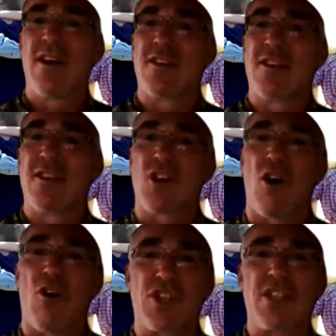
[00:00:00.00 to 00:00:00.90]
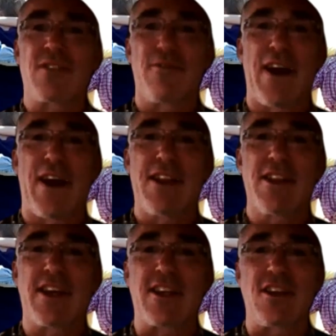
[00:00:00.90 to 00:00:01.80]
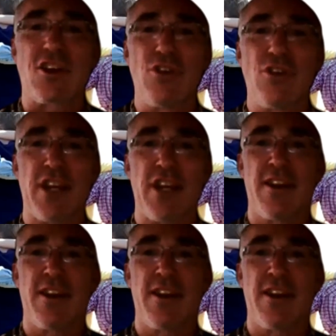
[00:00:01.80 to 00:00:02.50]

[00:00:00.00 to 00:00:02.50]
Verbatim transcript: so just finally, a conclusion,